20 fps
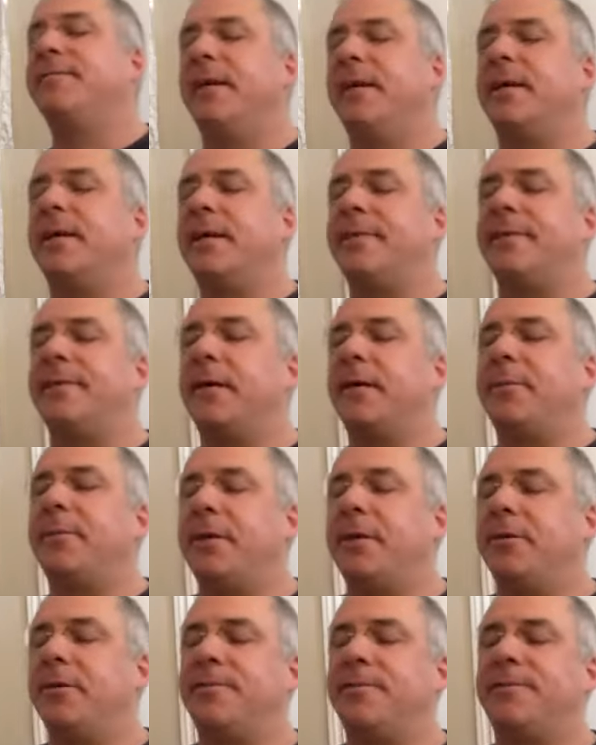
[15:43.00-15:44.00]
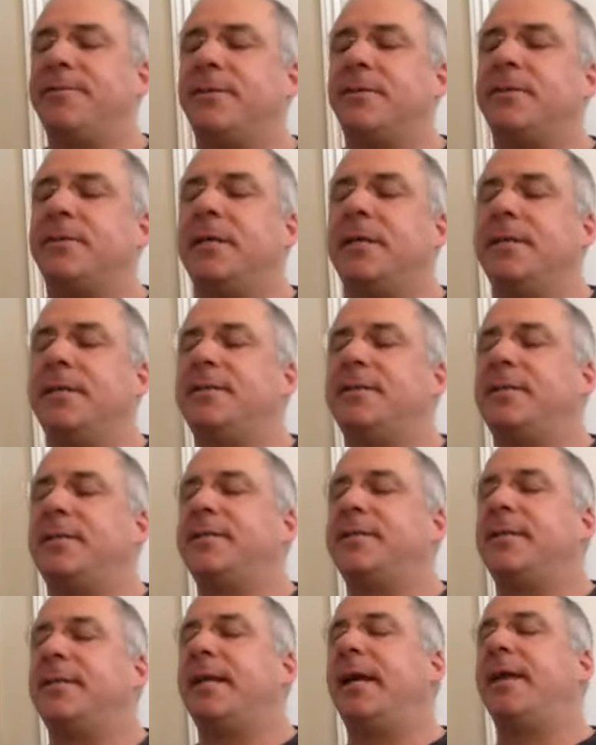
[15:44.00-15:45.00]
very, very beautiful. It's
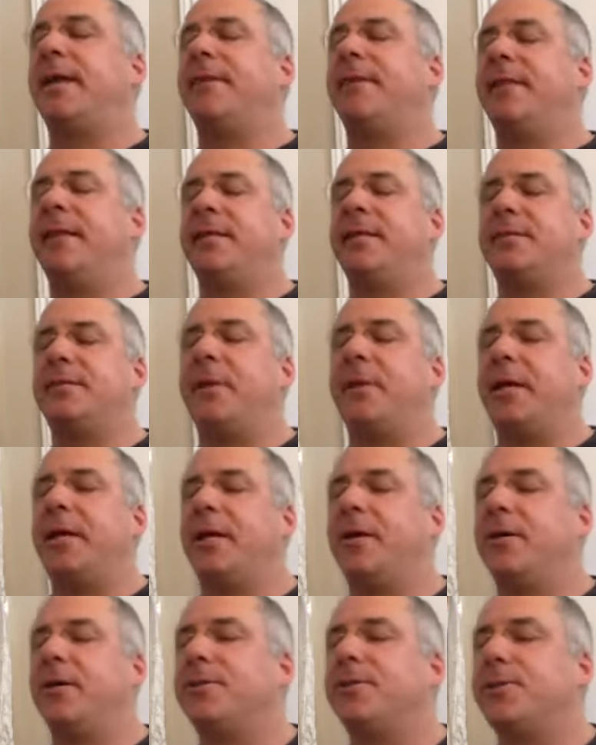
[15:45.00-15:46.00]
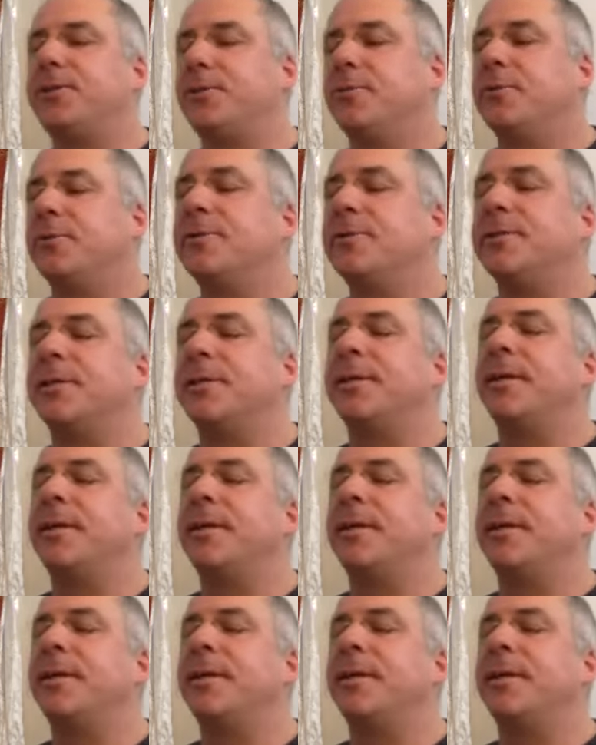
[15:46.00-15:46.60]
just like everything's made out of jewels or